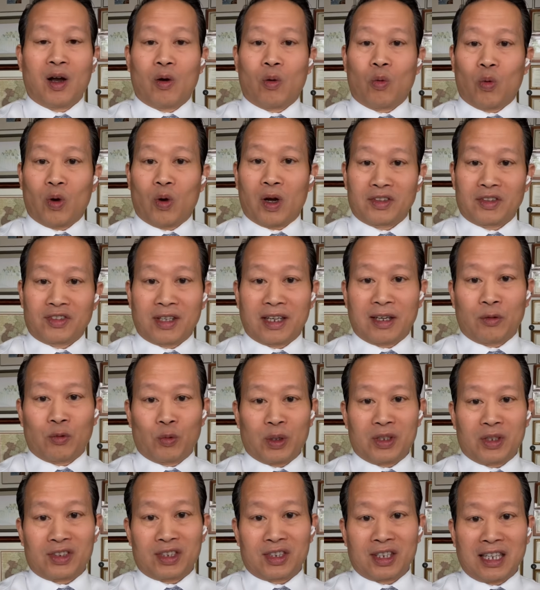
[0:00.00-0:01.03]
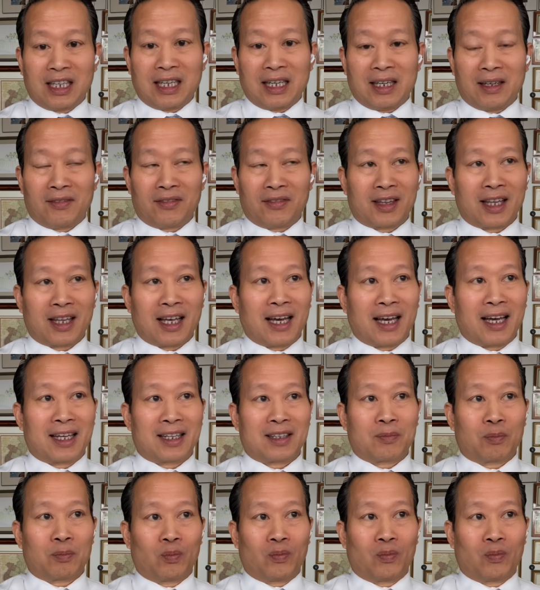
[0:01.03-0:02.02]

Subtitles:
Once they receive that